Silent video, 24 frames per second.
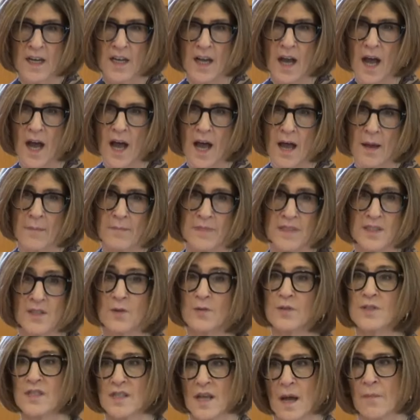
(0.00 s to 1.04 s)
Um, so
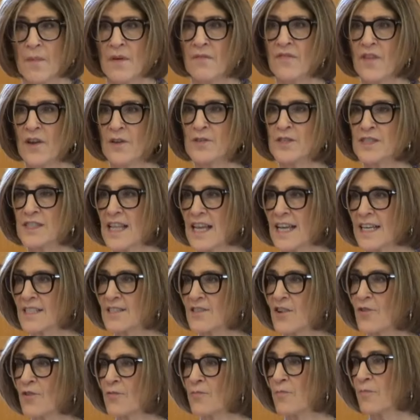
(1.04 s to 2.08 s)
some of those things
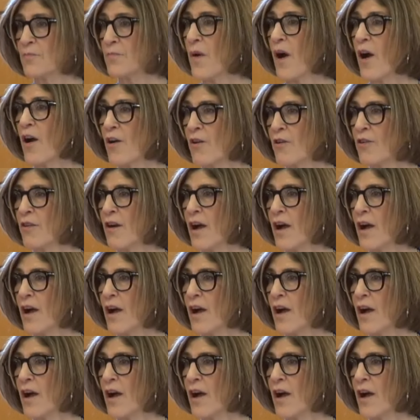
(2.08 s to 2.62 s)
are, are